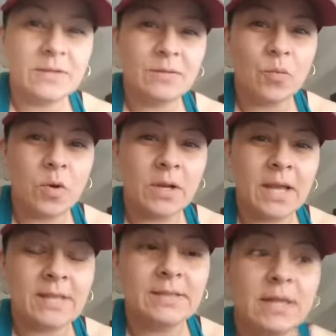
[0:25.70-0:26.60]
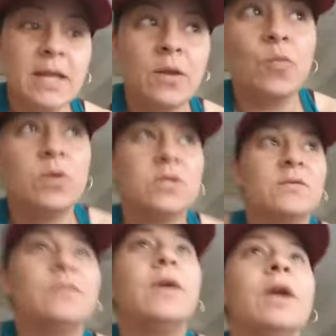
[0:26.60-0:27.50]
one last night was
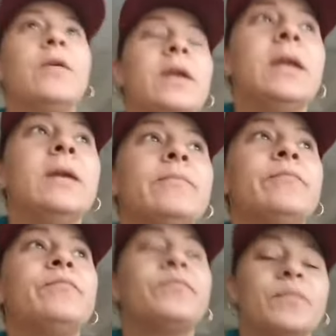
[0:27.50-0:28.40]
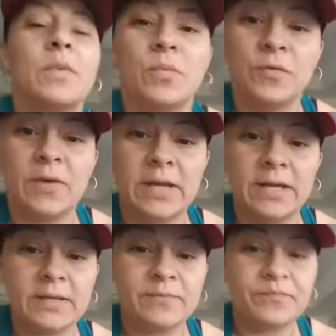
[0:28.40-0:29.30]
very prophetic.